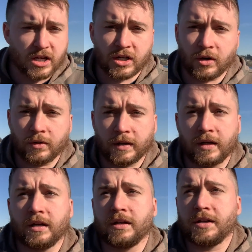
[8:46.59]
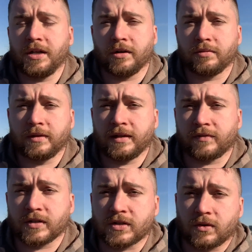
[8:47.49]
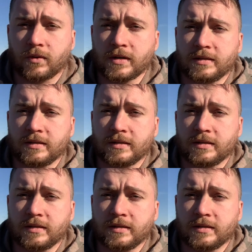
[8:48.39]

Go to, you know, different stores